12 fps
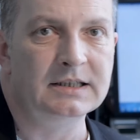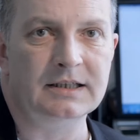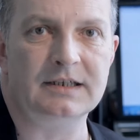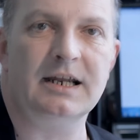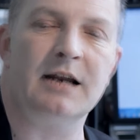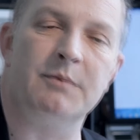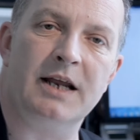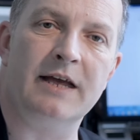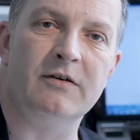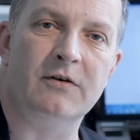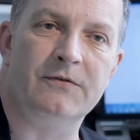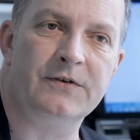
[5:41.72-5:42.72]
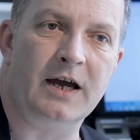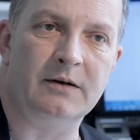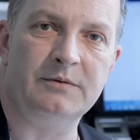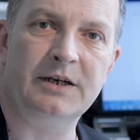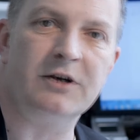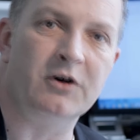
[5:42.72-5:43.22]
there's an element here of,
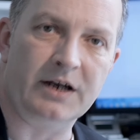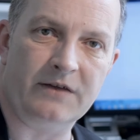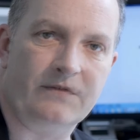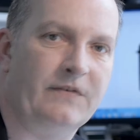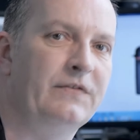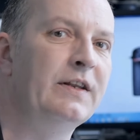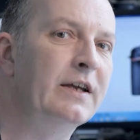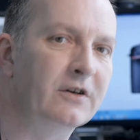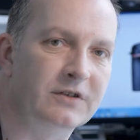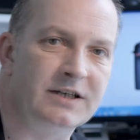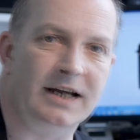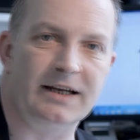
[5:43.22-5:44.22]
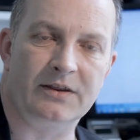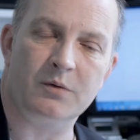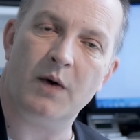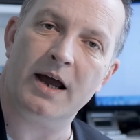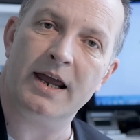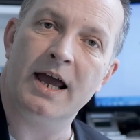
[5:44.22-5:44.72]
Nikon giveth, Nikon taketh
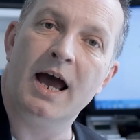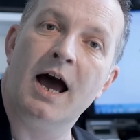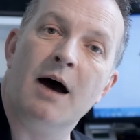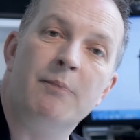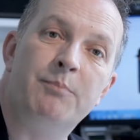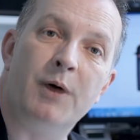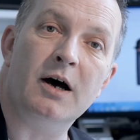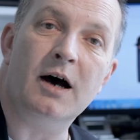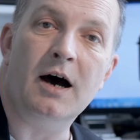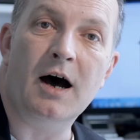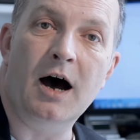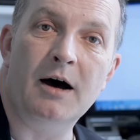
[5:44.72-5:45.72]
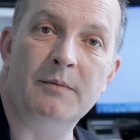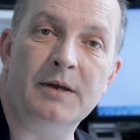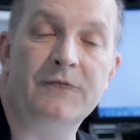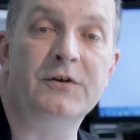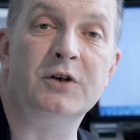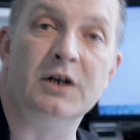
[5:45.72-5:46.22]
away. But
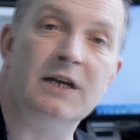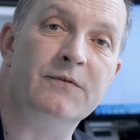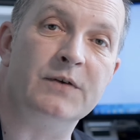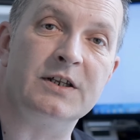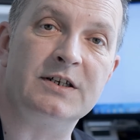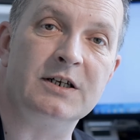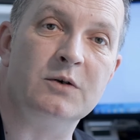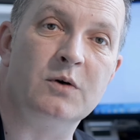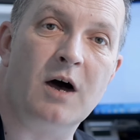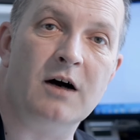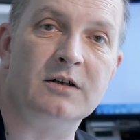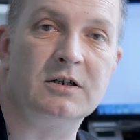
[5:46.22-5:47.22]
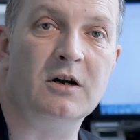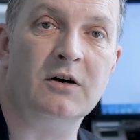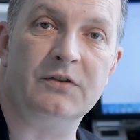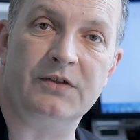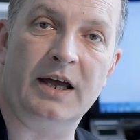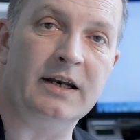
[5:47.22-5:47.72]
if you can live with a single card
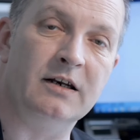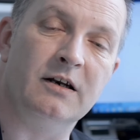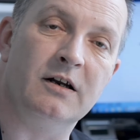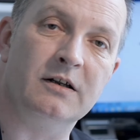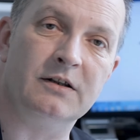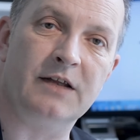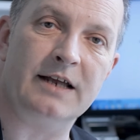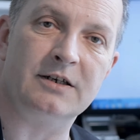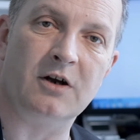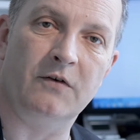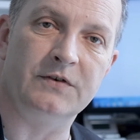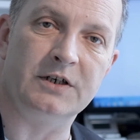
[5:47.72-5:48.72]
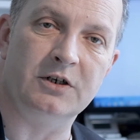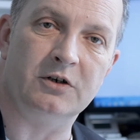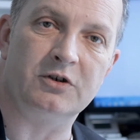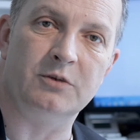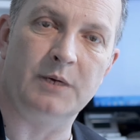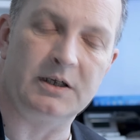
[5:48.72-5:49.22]
slot, then that's obviously
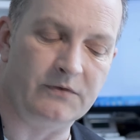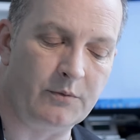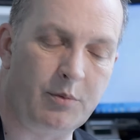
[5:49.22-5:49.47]
not too much of a